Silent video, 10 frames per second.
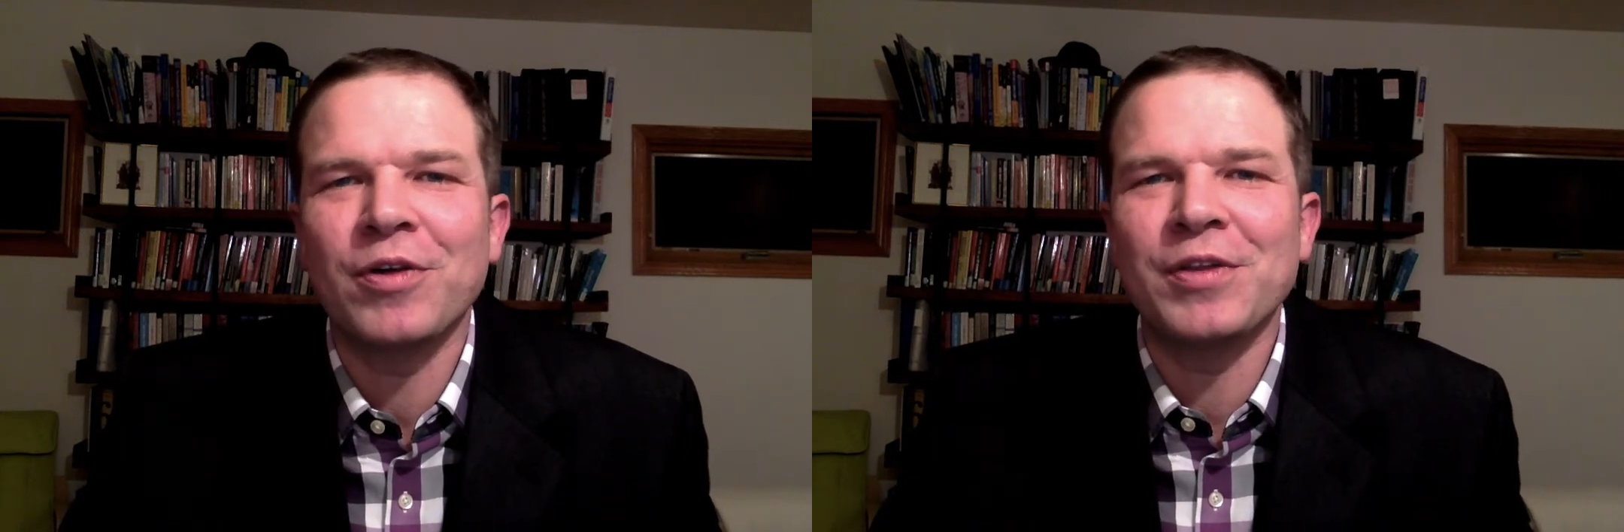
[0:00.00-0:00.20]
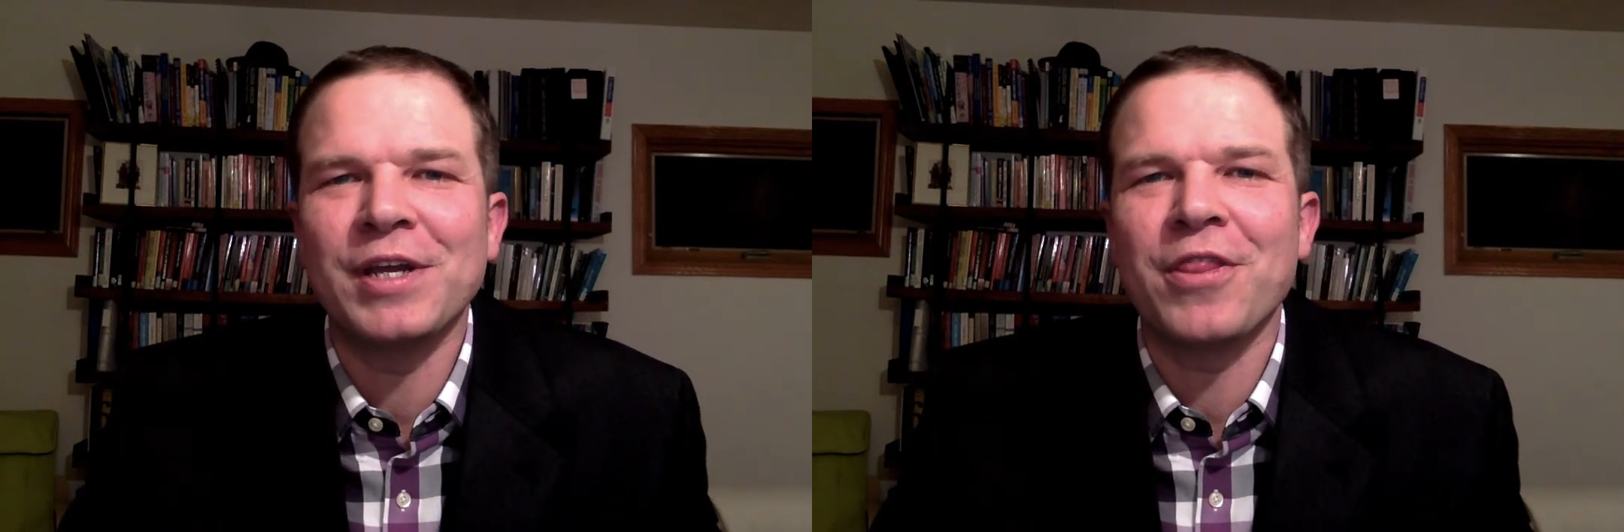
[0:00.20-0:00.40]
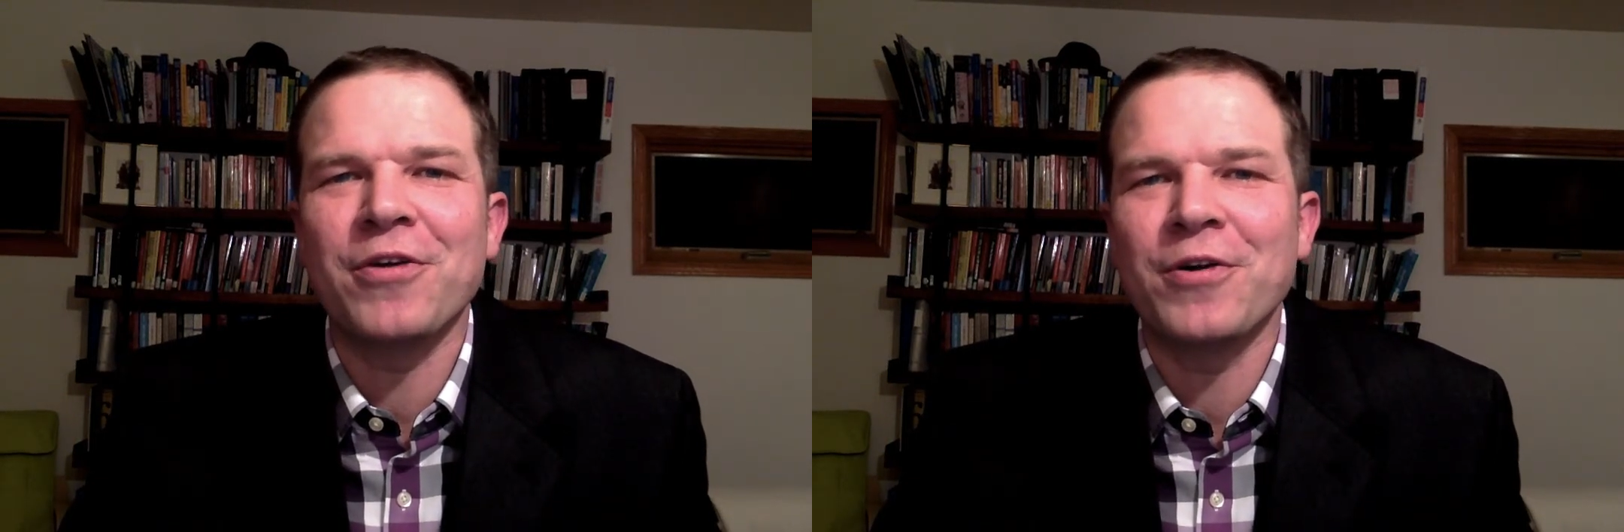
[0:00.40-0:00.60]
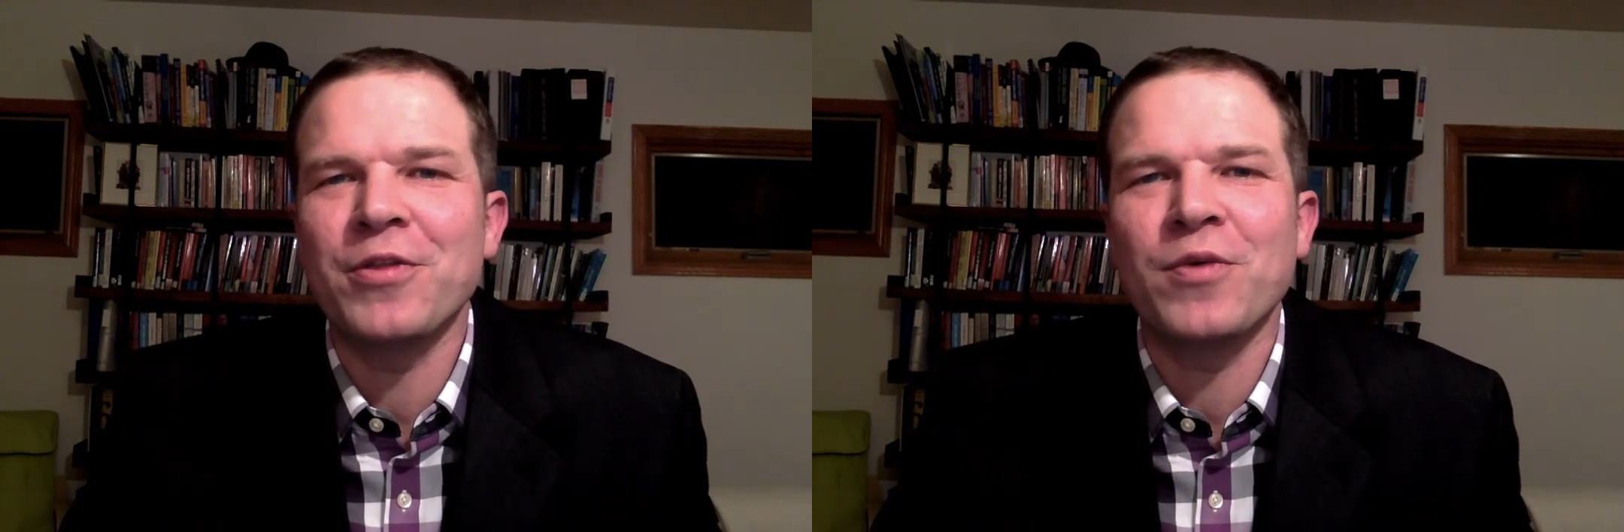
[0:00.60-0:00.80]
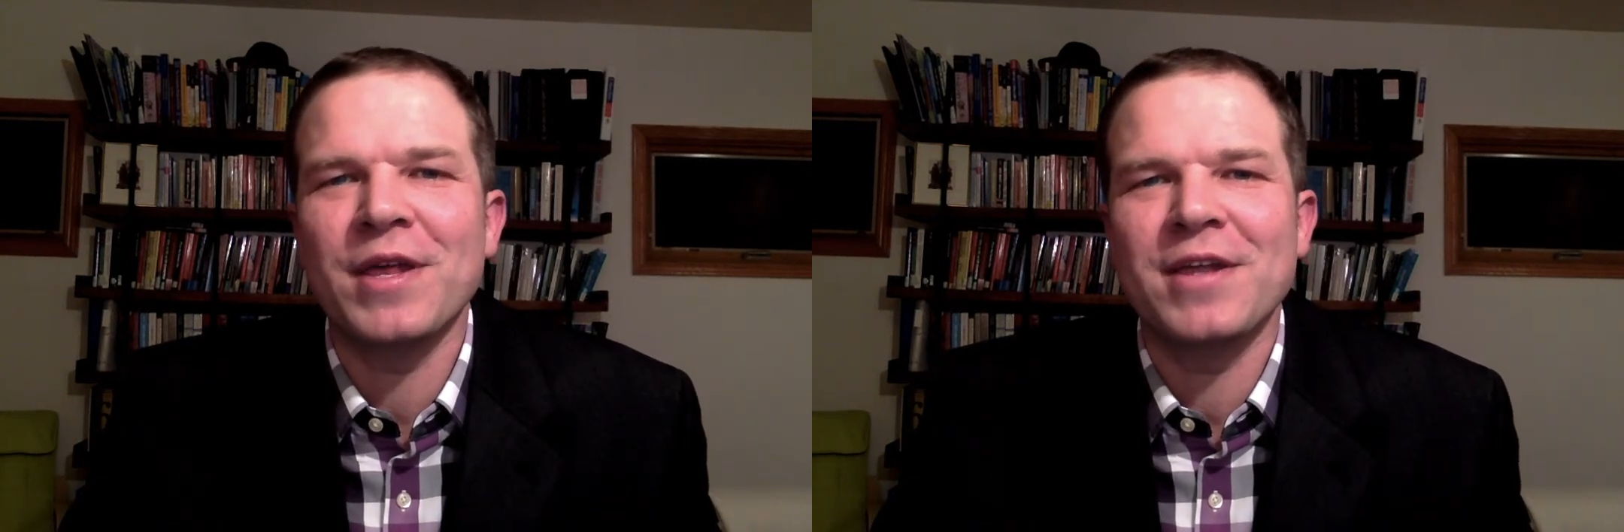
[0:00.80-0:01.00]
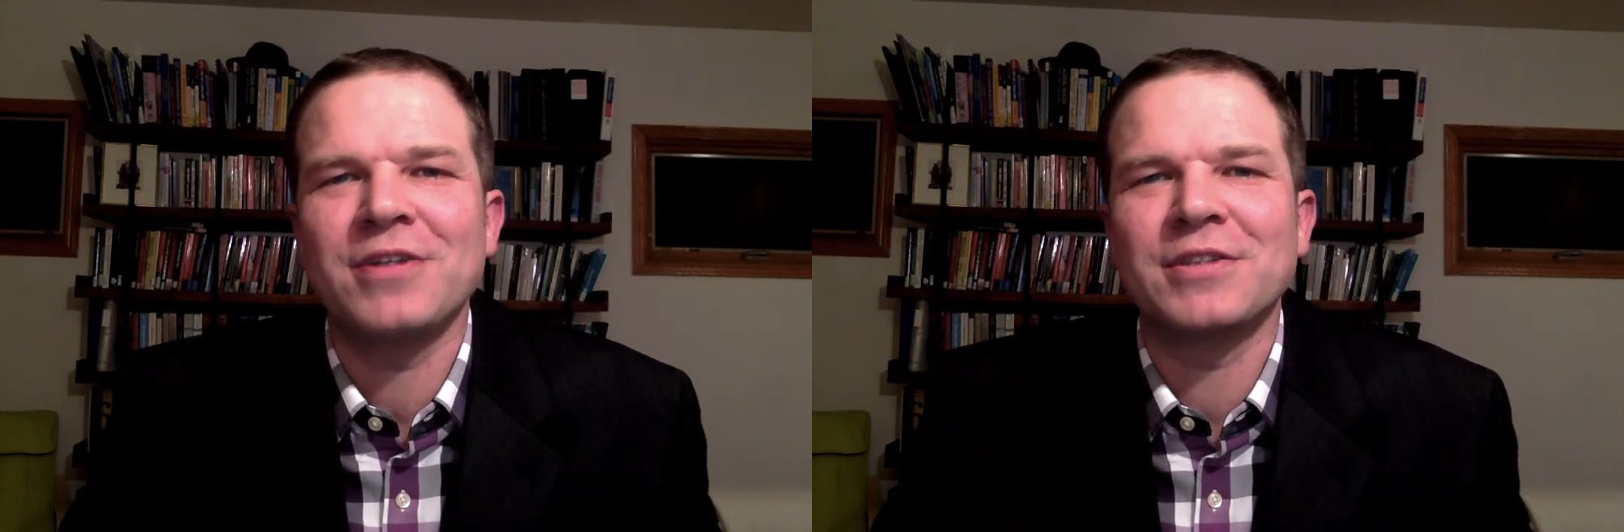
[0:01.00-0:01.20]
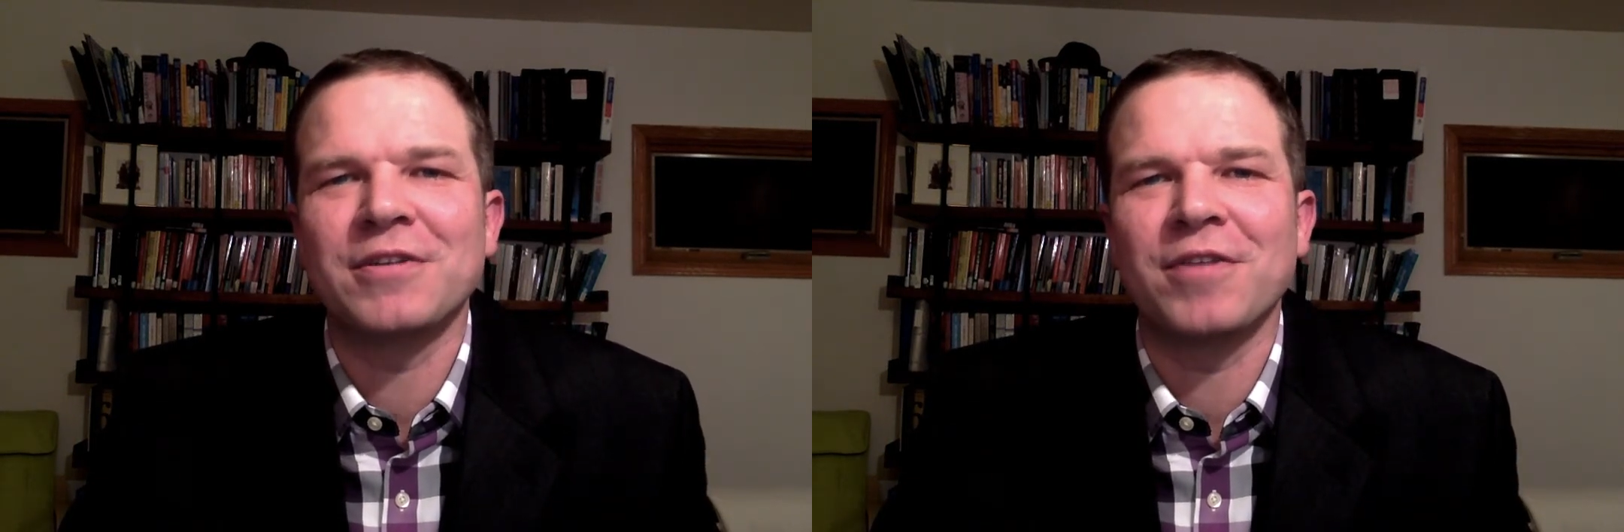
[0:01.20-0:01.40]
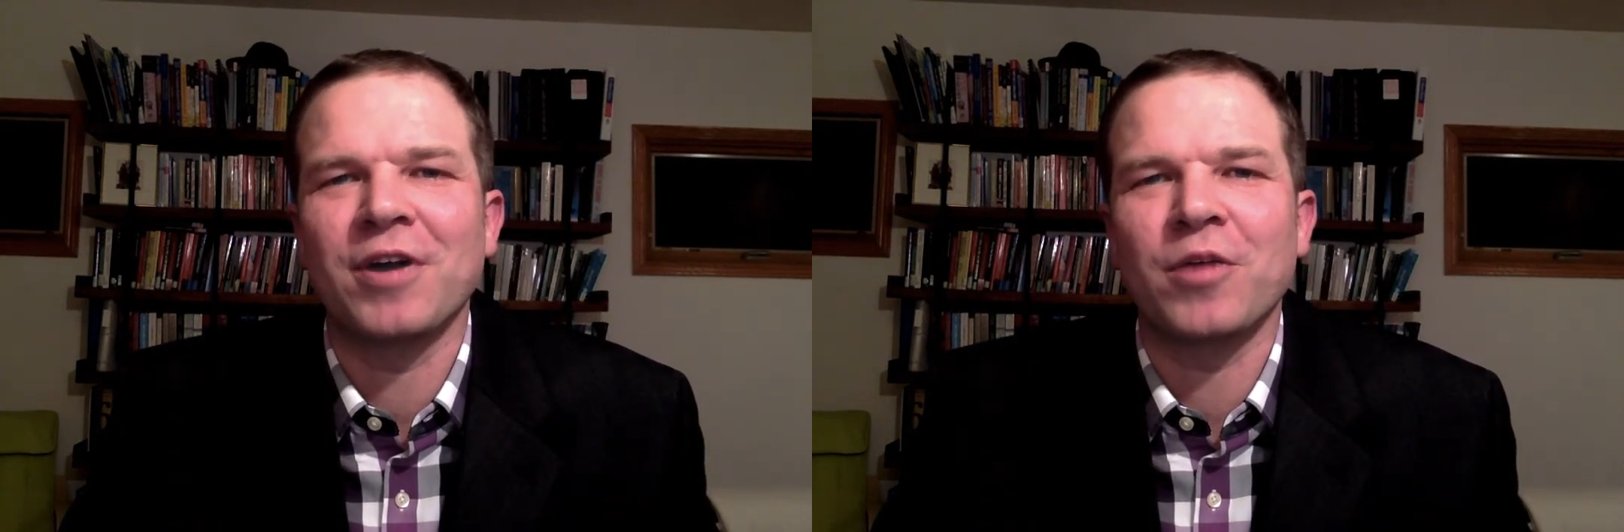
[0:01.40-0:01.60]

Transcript: only a third of the way there so far.